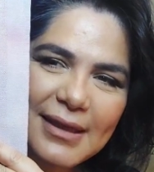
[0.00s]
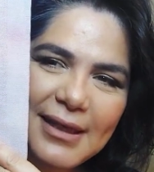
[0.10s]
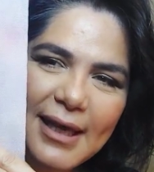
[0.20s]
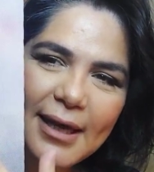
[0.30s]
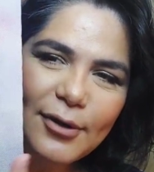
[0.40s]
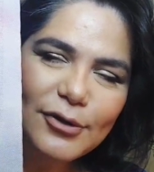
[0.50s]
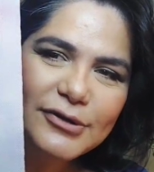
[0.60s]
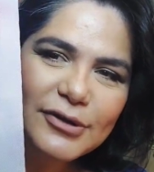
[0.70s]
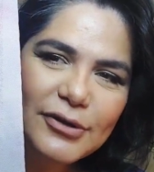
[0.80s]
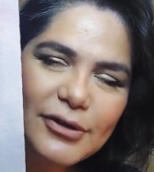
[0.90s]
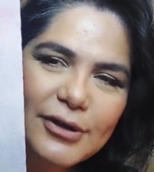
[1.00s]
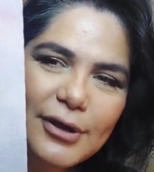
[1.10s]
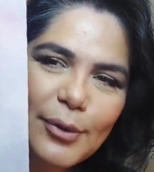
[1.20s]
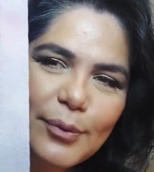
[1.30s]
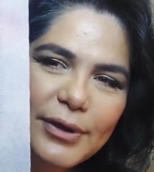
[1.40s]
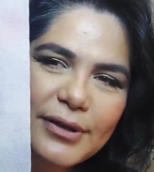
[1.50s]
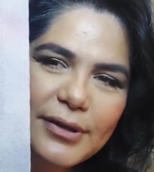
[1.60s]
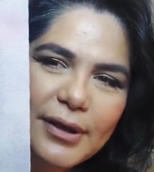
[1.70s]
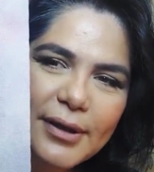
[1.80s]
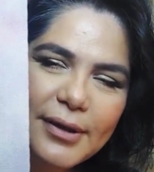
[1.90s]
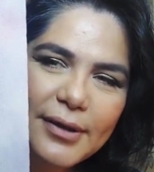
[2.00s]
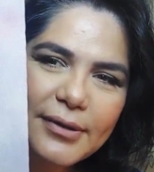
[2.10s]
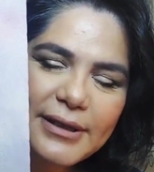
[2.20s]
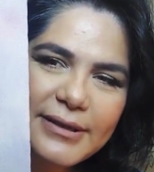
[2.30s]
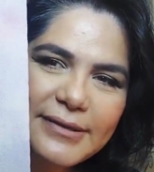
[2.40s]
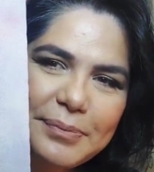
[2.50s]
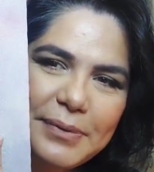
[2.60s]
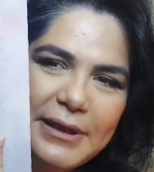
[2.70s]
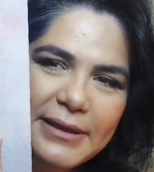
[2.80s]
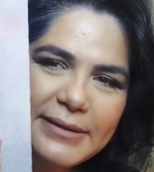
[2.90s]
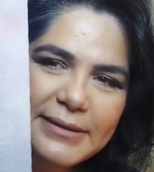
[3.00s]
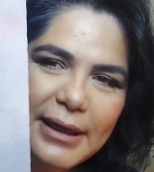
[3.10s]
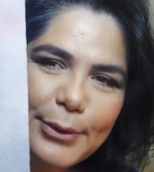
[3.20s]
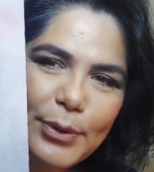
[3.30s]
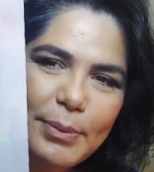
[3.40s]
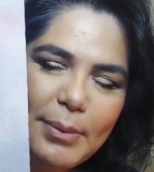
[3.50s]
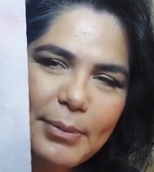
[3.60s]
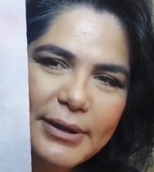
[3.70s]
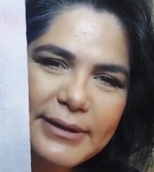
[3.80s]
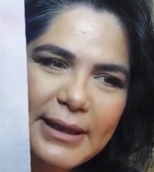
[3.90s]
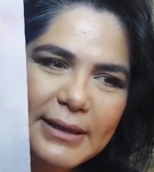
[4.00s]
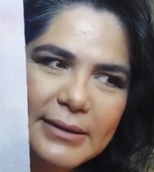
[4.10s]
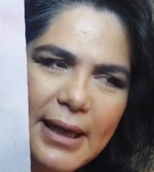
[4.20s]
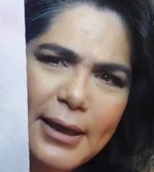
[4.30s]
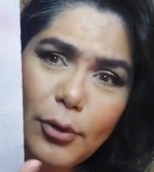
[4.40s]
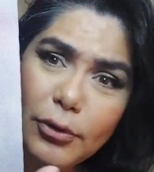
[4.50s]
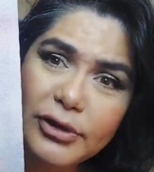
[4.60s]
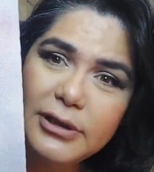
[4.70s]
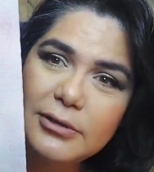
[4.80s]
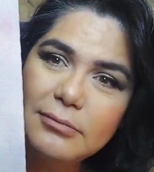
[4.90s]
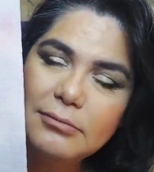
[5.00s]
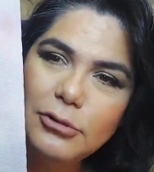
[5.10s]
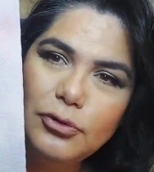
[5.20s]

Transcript: yeah, also with these beads, I remember that I ordered,